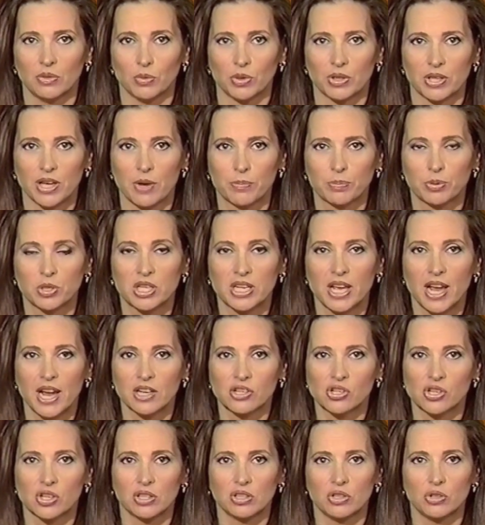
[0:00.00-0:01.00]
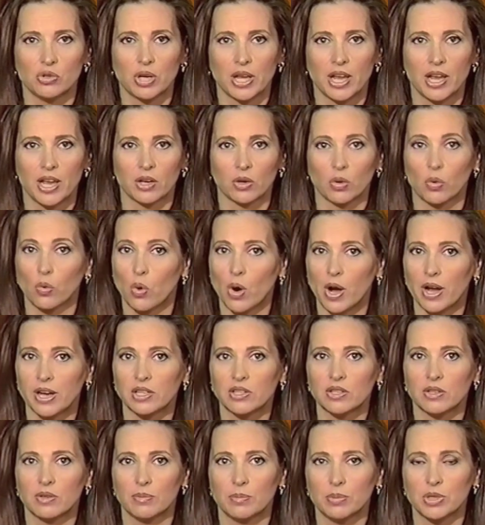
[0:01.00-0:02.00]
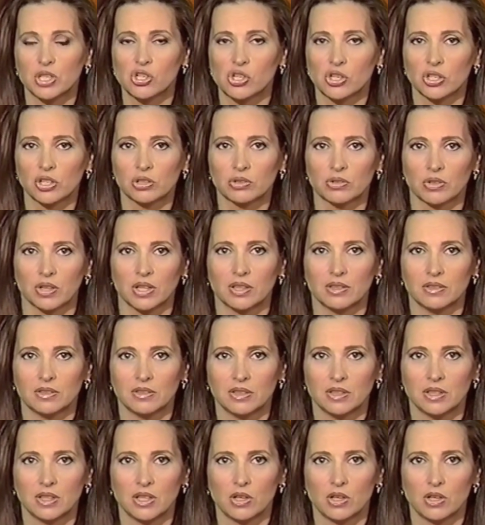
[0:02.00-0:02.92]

Without protection, you can't quite be children.